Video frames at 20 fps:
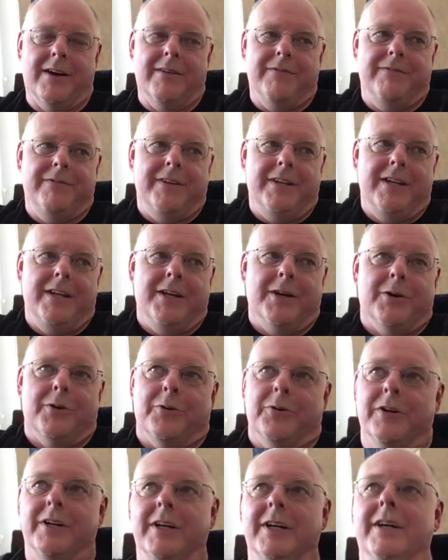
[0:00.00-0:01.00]

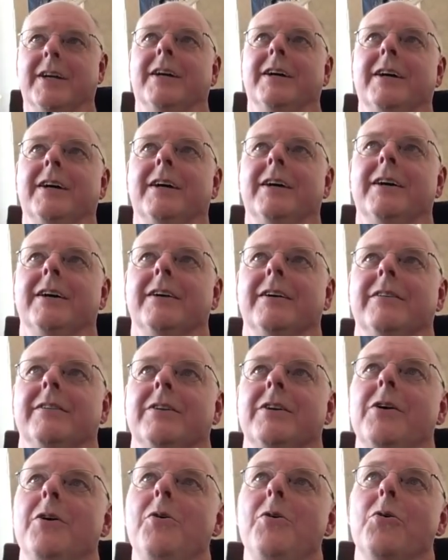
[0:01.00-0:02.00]
video.
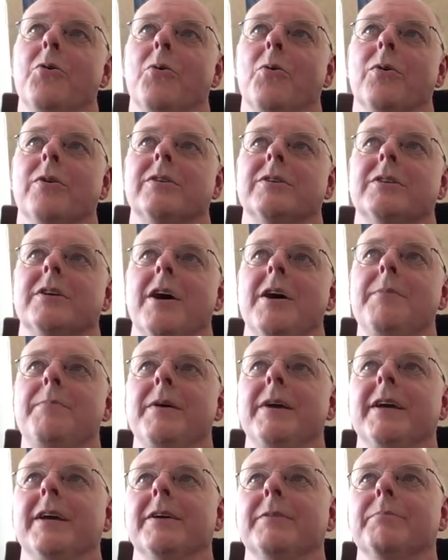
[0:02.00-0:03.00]
No,
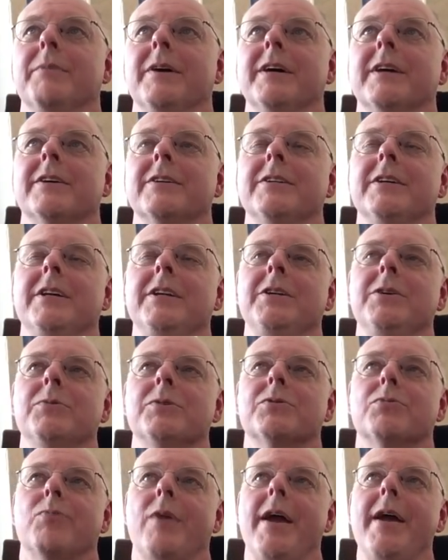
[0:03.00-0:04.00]
typing in my
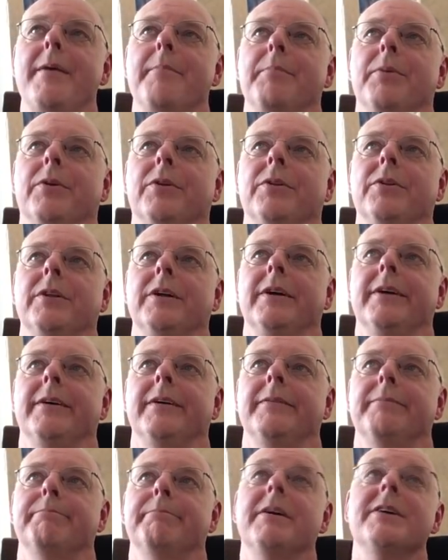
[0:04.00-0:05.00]
continuous ramble
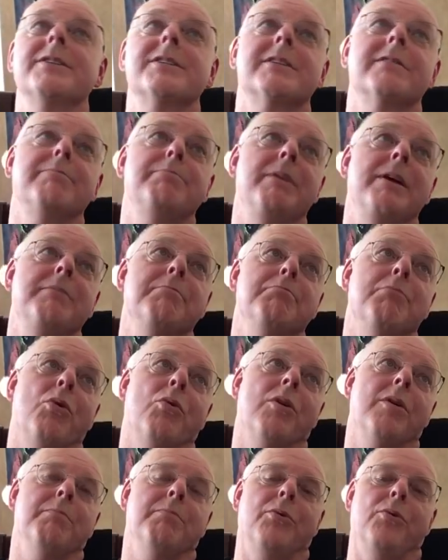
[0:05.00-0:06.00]
must have been
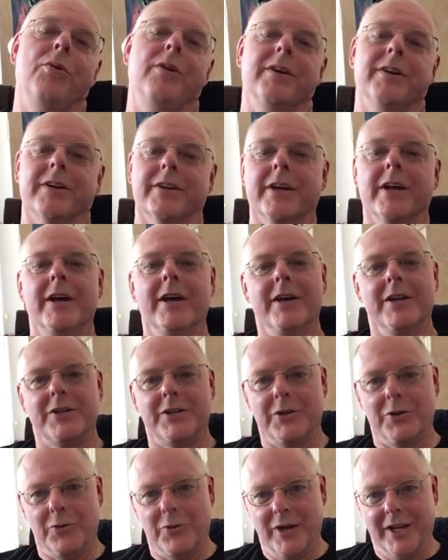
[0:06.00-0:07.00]
more important.
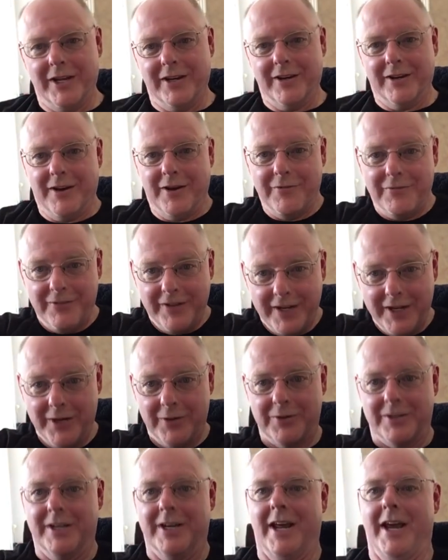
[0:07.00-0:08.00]
Doing a
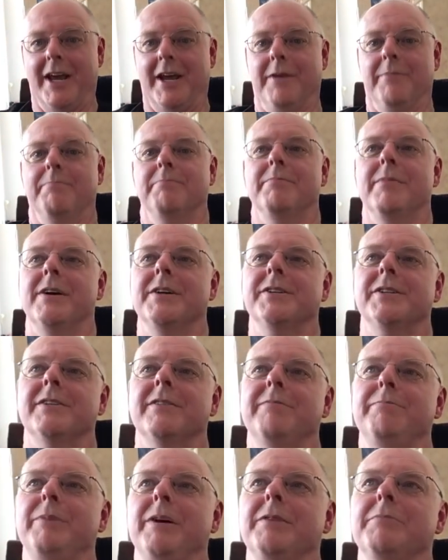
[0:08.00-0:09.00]
video today must
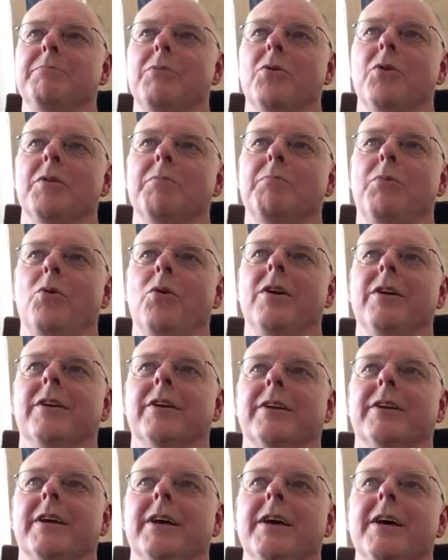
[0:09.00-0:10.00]
have been more
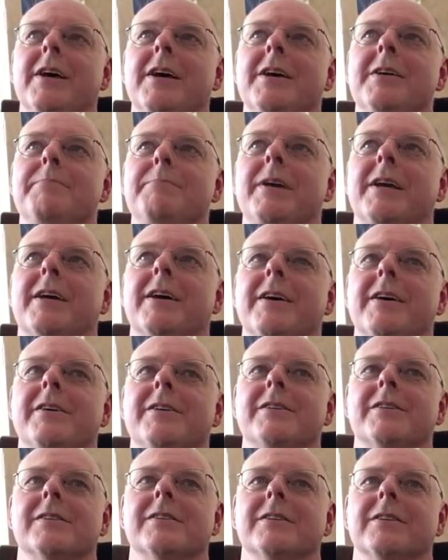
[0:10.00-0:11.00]
important,
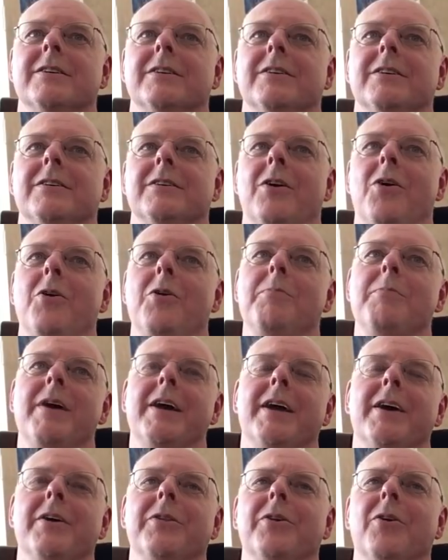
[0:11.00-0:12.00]
because all
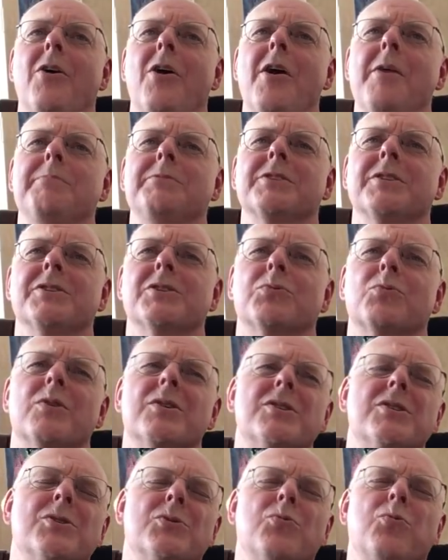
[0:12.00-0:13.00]
my other options were
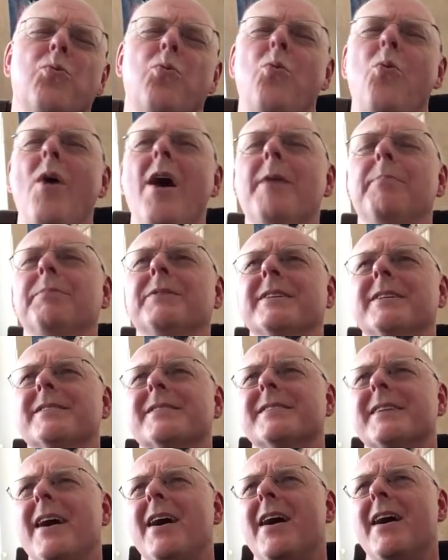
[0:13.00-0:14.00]
swept
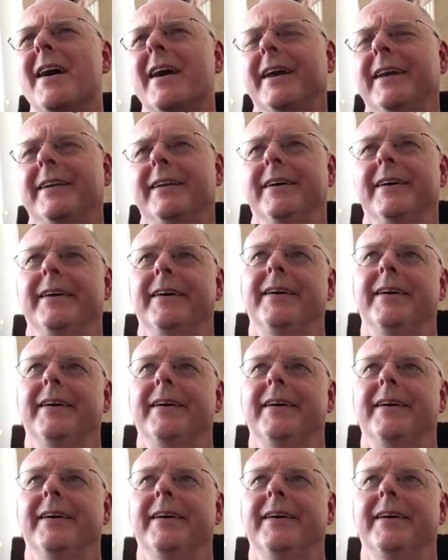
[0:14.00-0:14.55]
aside,